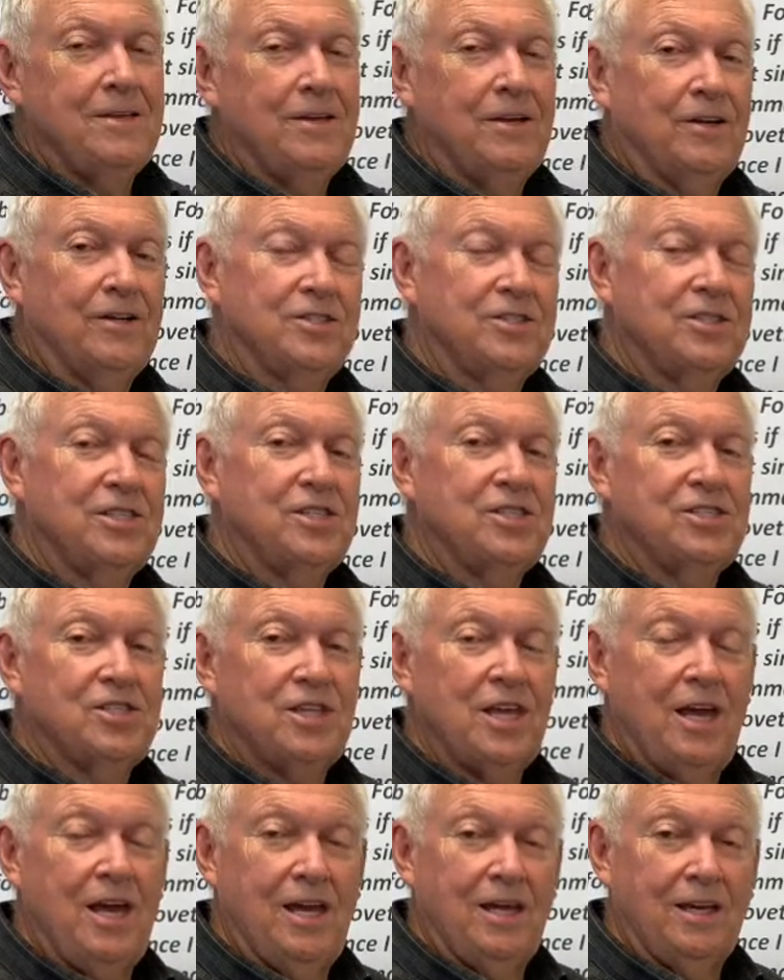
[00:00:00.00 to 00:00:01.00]
There is this
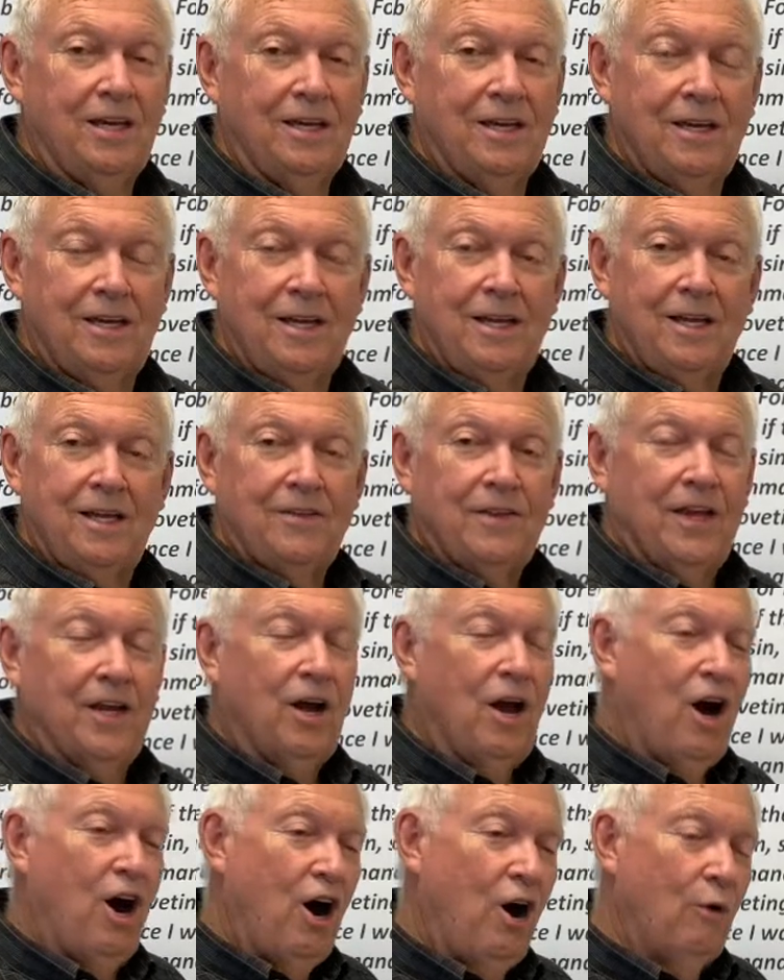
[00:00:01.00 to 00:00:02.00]
thing that
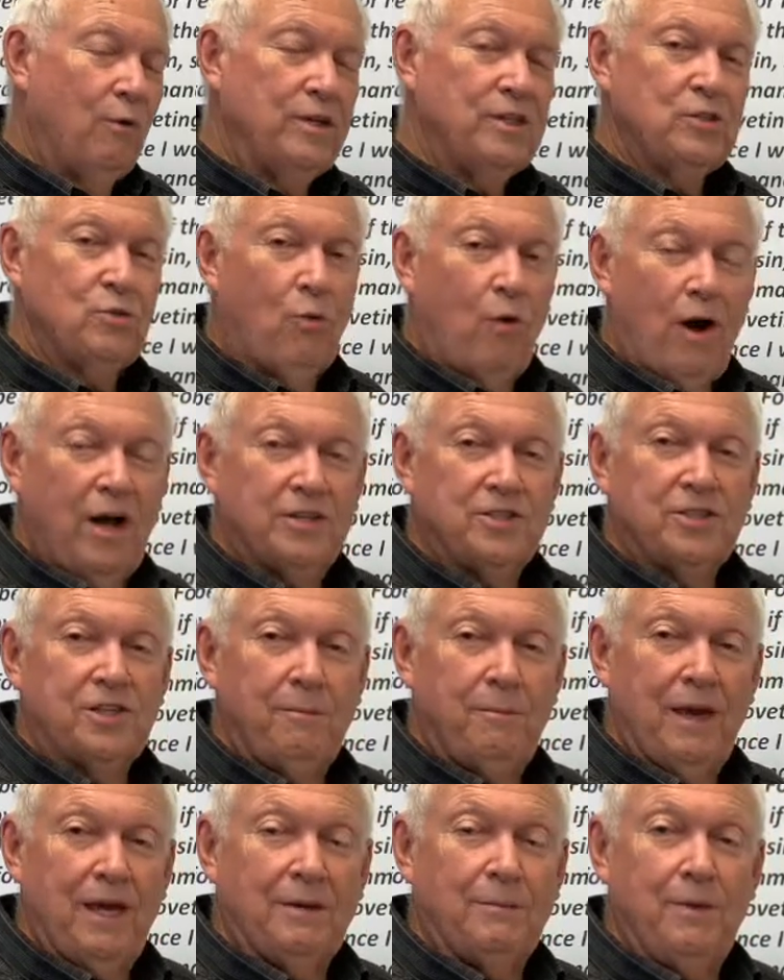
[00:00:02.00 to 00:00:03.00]
always wants to
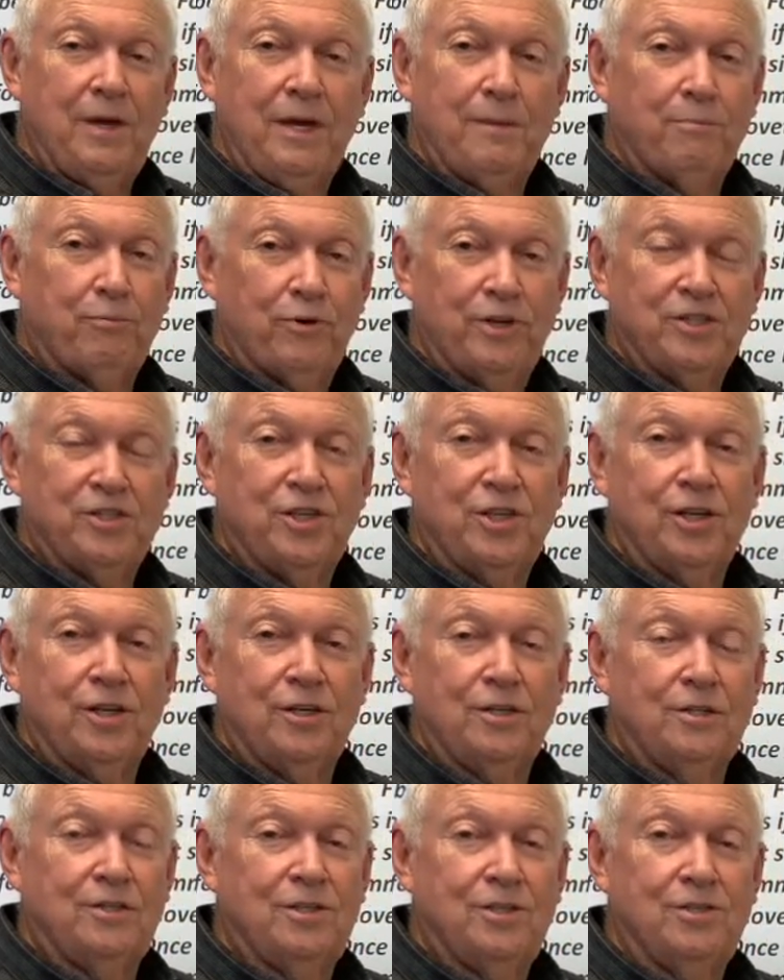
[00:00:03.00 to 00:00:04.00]
make me a
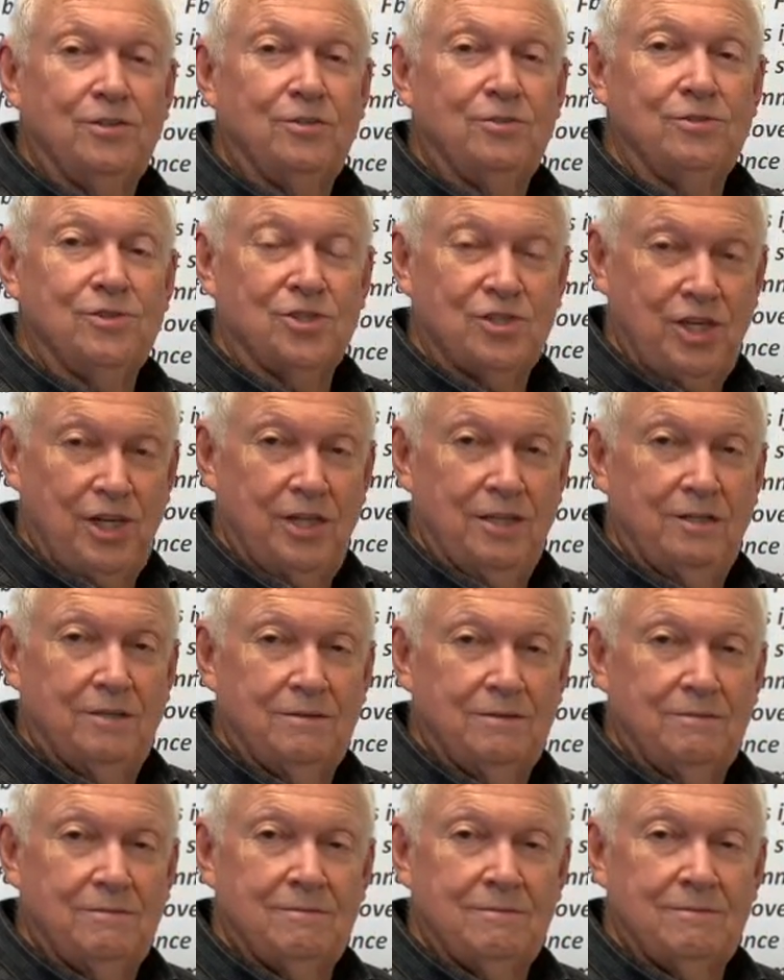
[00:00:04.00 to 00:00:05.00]
prisoner to sin.
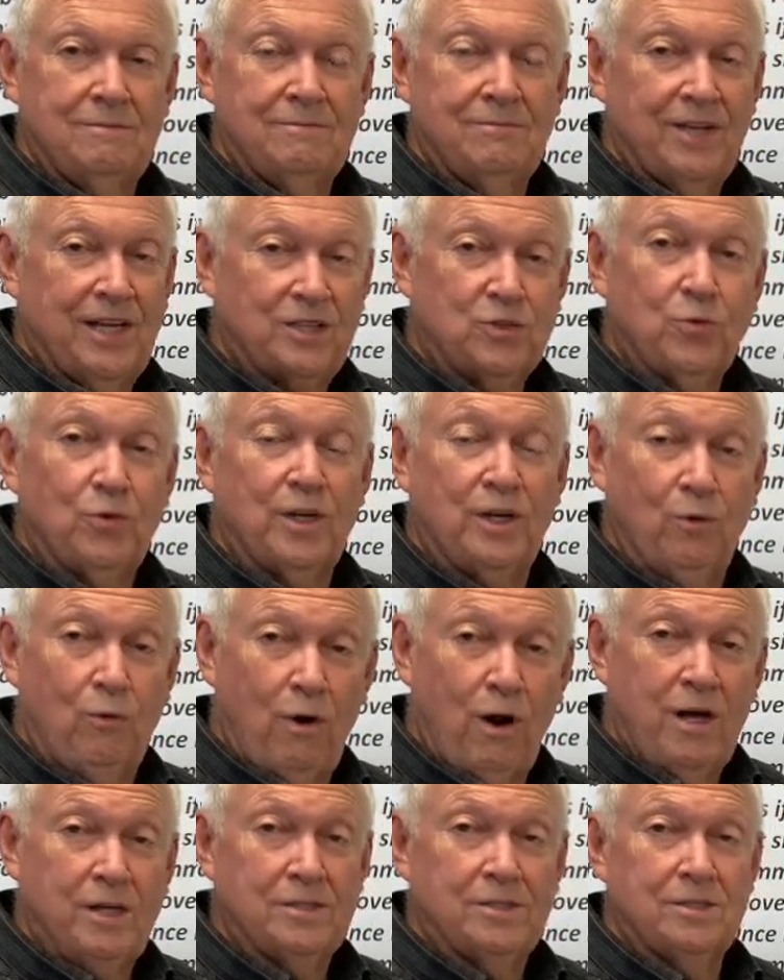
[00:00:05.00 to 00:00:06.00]
That's what it
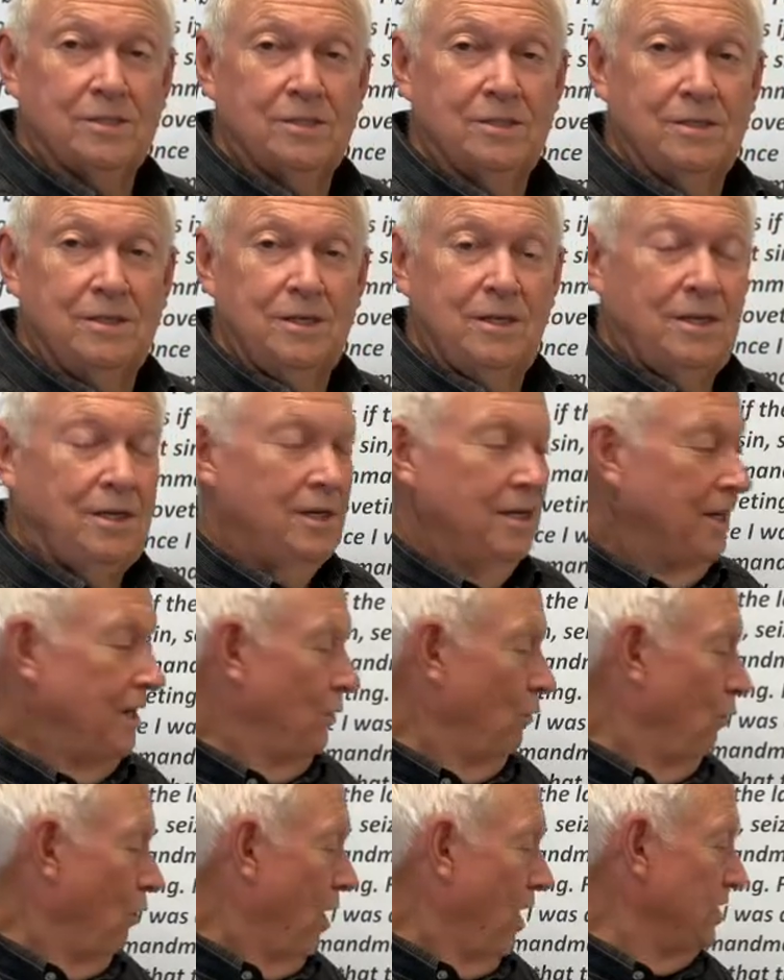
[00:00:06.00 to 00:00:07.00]
wants. It
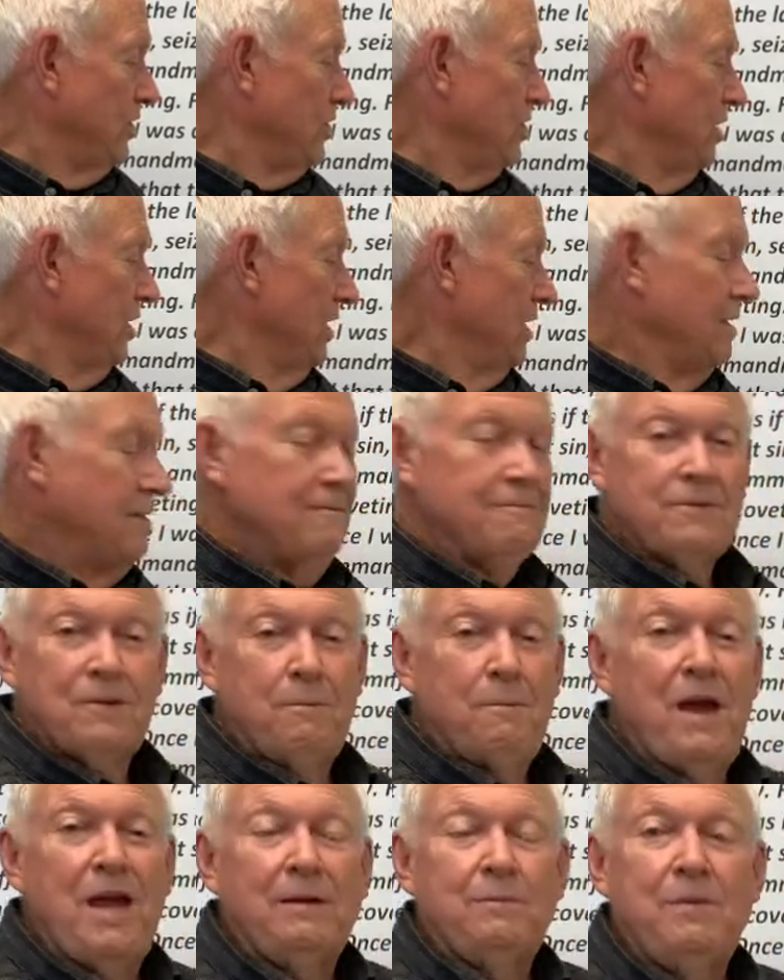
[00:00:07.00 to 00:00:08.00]
wants to
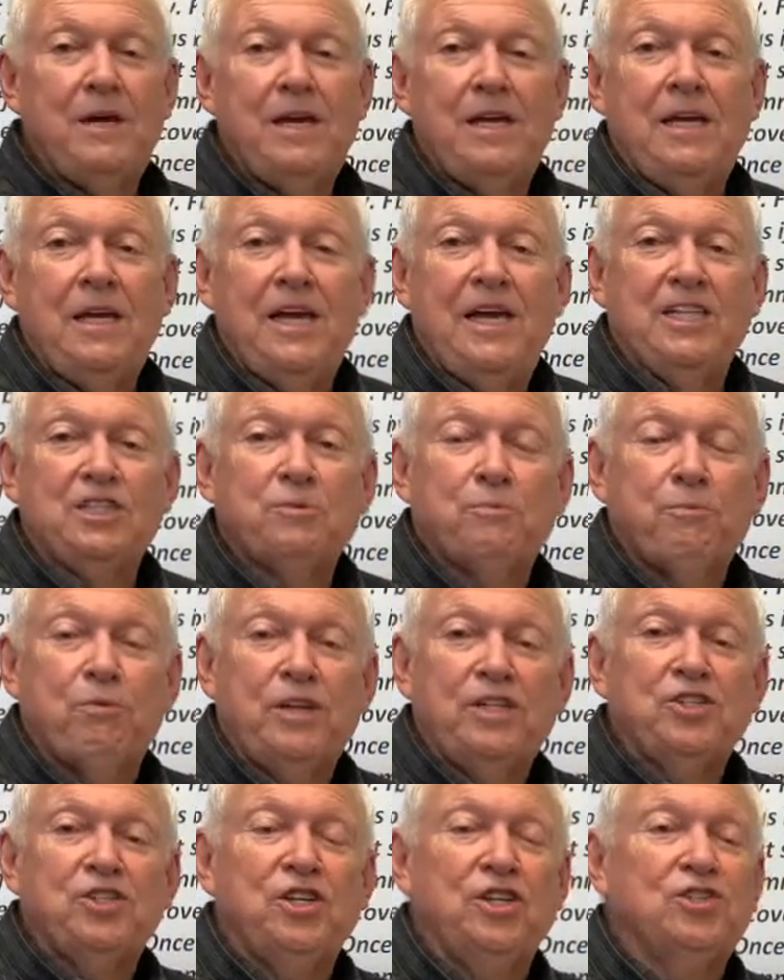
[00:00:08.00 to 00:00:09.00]
make me its
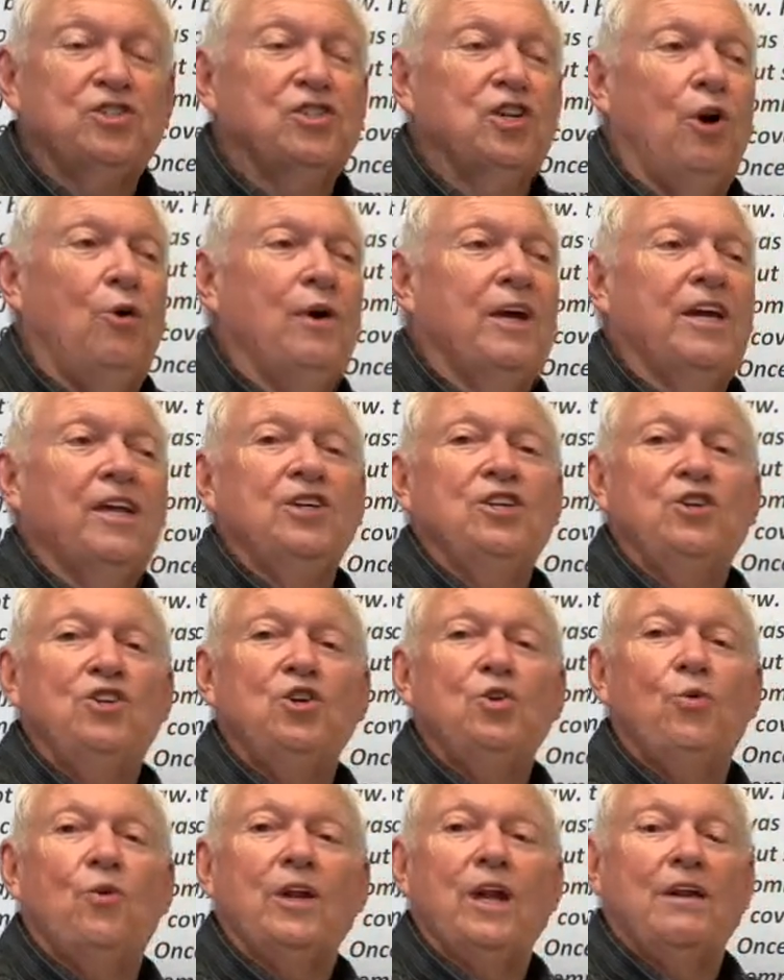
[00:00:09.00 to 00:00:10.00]
prisoner so it can
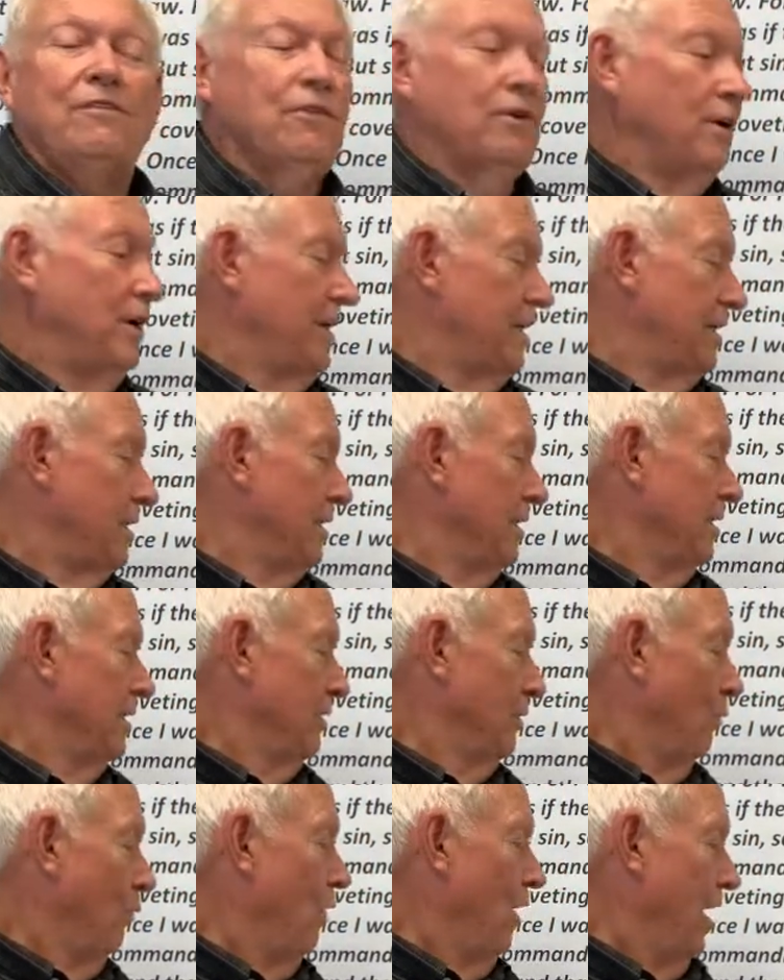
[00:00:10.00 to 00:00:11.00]
do whatever it
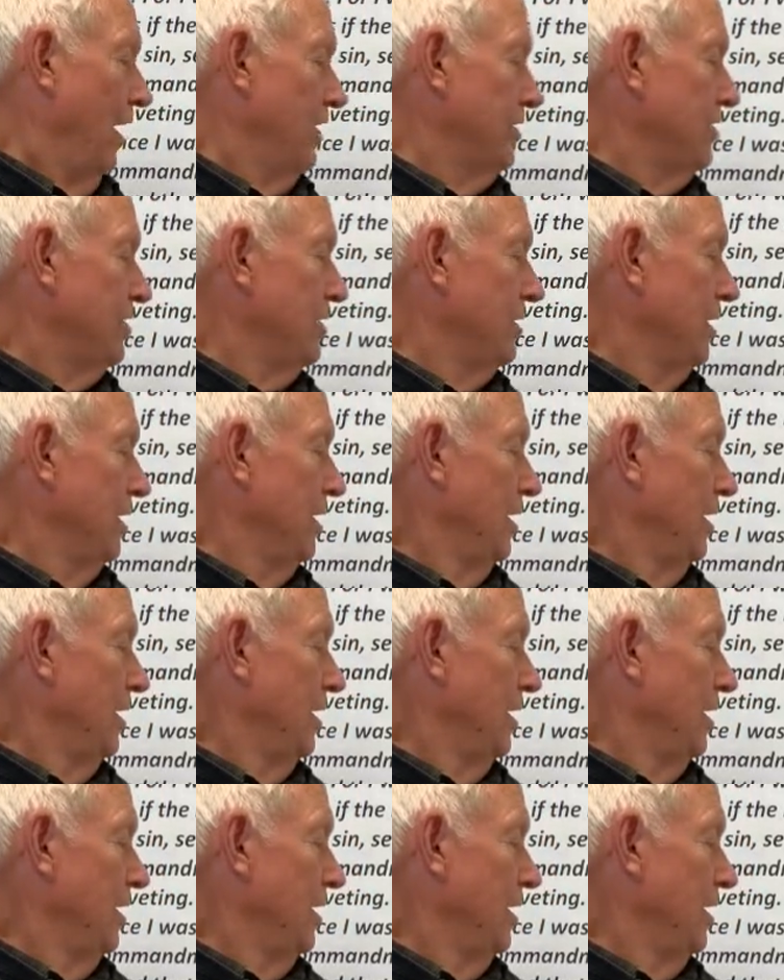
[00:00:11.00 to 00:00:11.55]
wants.